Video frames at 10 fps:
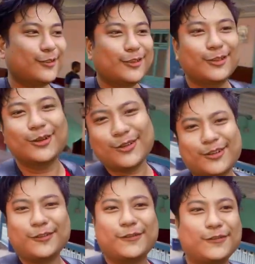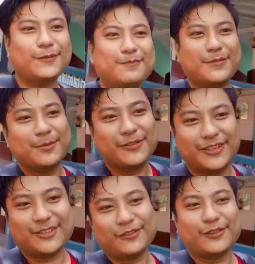A lot of
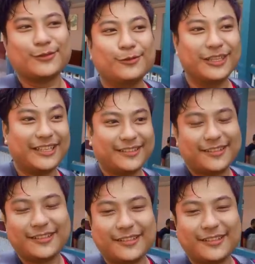memories of our school days.